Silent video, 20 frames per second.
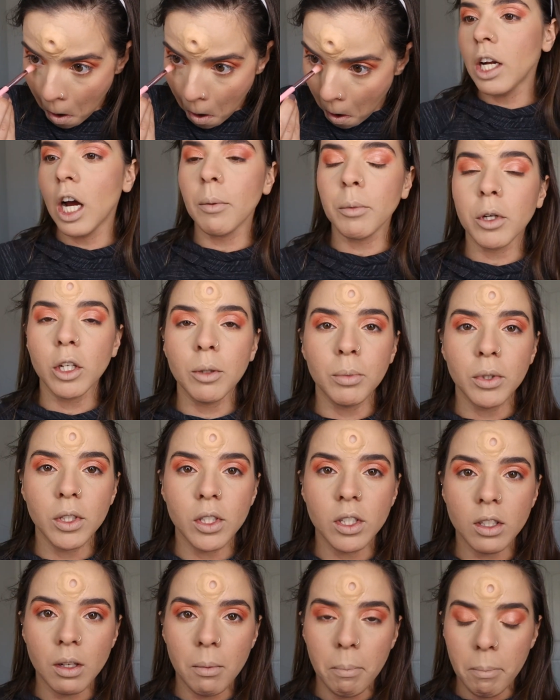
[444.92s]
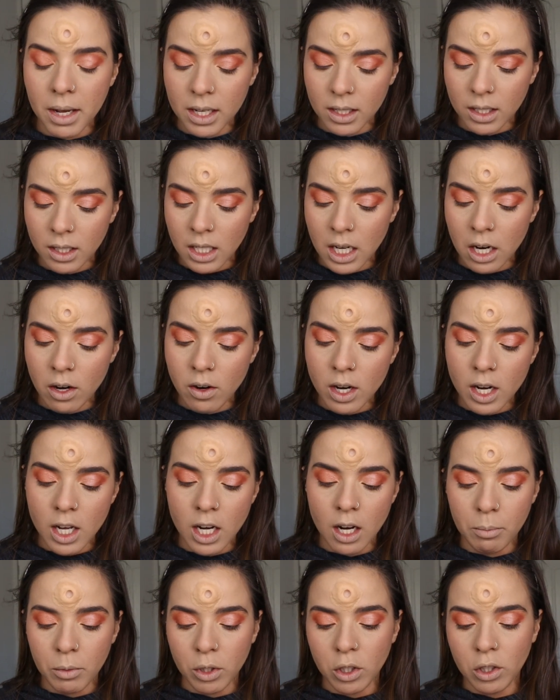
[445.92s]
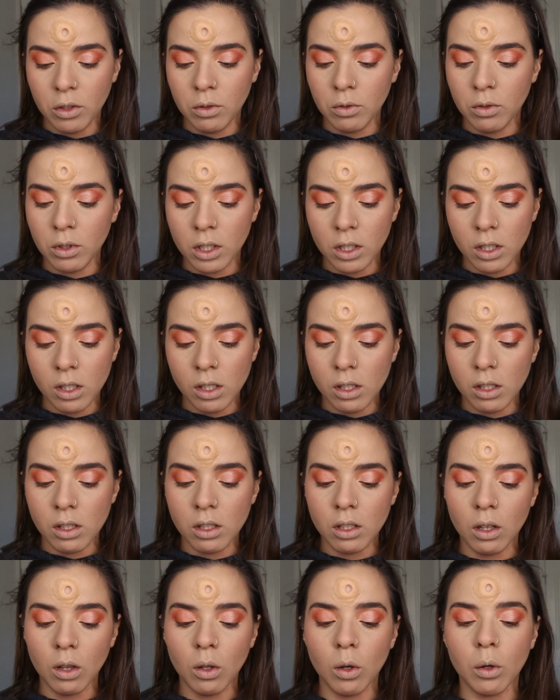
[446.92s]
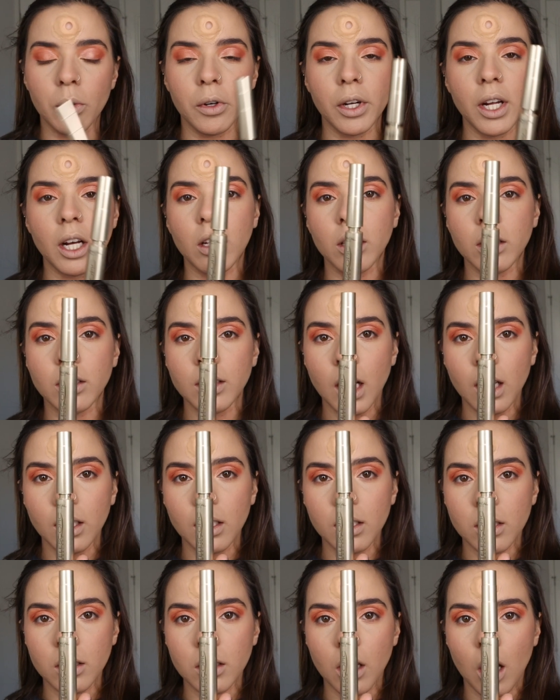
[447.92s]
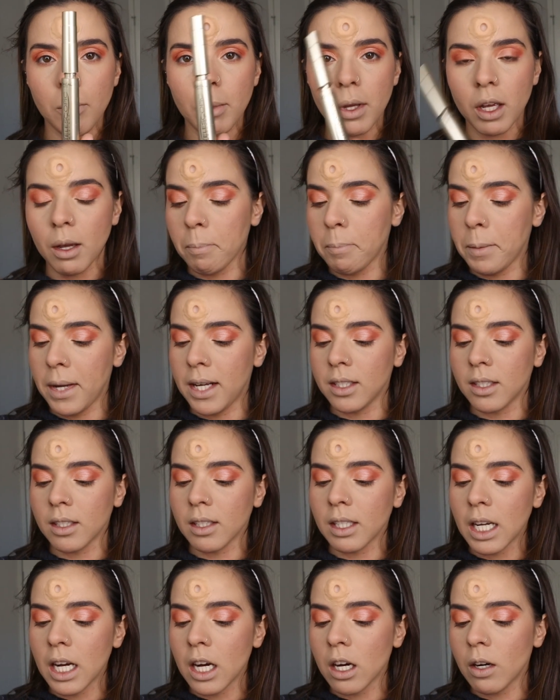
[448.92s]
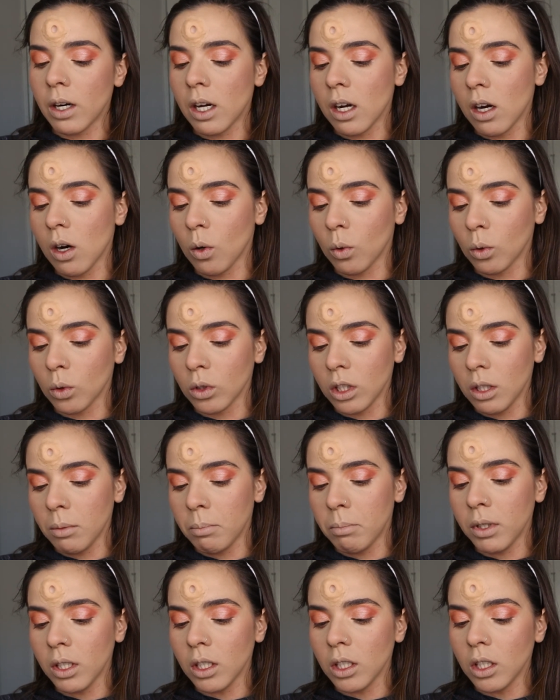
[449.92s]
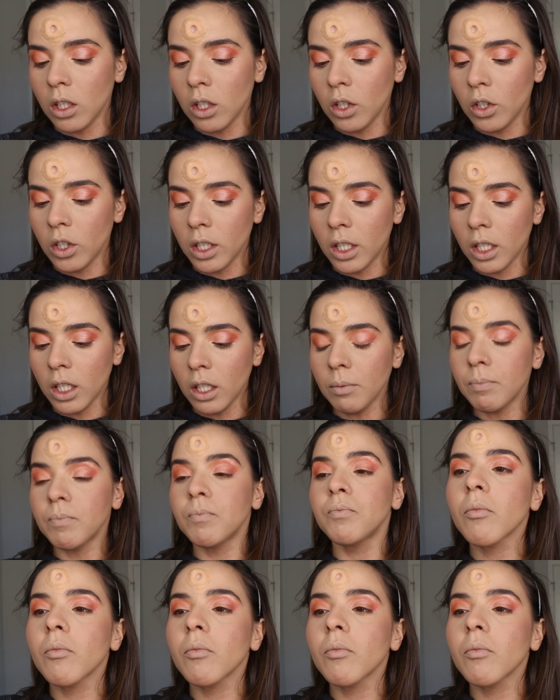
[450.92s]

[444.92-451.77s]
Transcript: Now I'm going to put some mascara, and I'm going to use, this is the L'Oreal Telescopic Mascara, oldie but goodie.